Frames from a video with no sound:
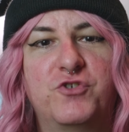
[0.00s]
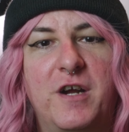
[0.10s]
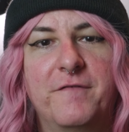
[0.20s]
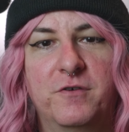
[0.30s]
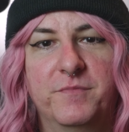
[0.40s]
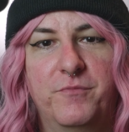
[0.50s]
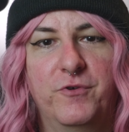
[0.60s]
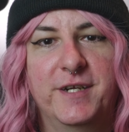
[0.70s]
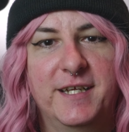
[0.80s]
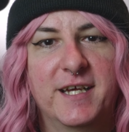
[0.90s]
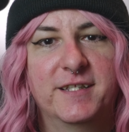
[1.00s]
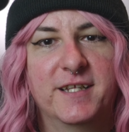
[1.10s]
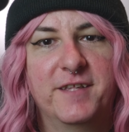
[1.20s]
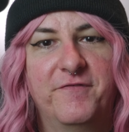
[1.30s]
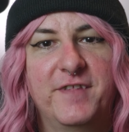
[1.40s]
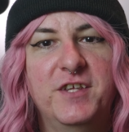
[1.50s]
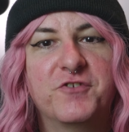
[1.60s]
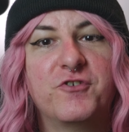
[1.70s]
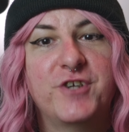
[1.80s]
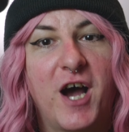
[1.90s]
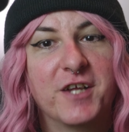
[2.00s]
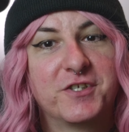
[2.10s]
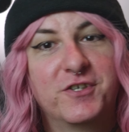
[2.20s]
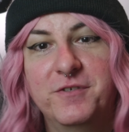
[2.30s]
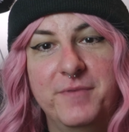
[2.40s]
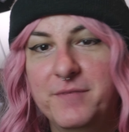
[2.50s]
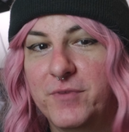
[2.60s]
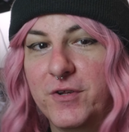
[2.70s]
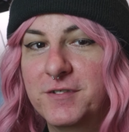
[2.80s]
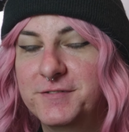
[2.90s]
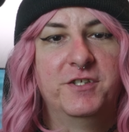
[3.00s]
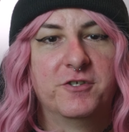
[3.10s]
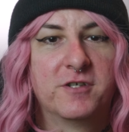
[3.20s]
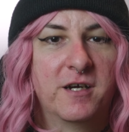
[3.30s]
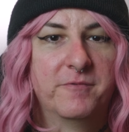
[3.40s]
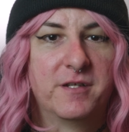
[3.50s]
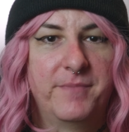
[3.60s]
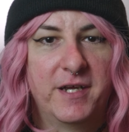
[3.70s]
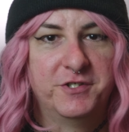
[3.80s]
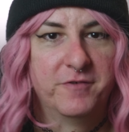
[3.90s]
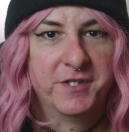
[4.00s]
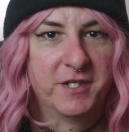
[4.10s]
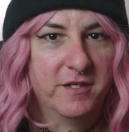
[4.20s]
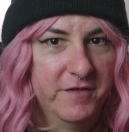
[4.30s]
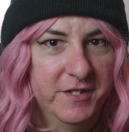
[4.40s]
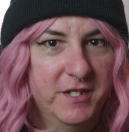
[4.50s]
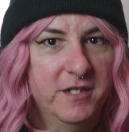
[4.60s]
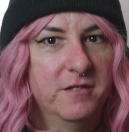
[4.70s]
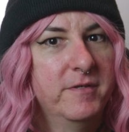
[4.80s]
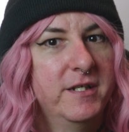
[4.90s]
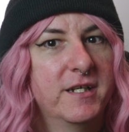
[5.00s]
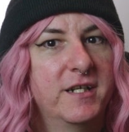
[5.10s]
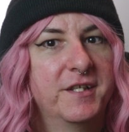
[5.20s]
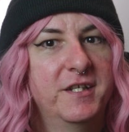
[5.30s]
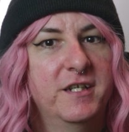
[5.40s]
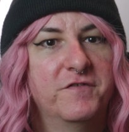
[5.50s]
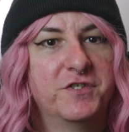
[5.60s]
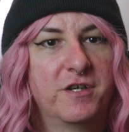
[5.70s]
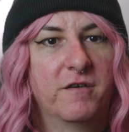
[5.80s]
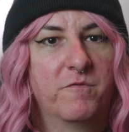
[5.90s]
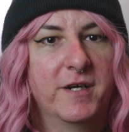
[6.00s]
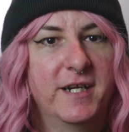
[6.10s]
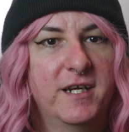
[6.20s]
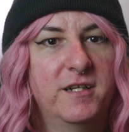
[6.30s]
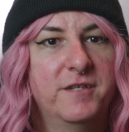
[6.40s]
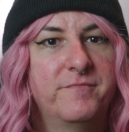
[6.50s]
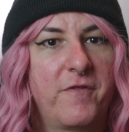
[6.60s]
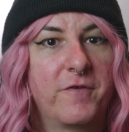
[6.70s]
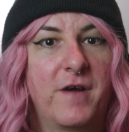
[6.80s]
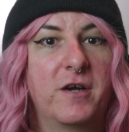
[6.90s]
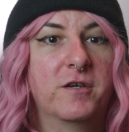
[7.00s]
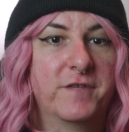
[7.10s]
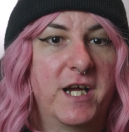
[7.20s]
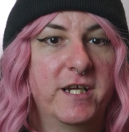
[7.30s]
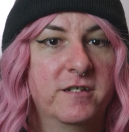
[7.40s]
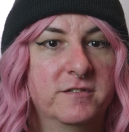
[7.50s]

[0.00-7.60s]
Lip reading: to drive home the point again that these are not good people. Intercut with the Banjo and Sullivan scene, we get a scene of Sheriff Whitell and Mother Firefly.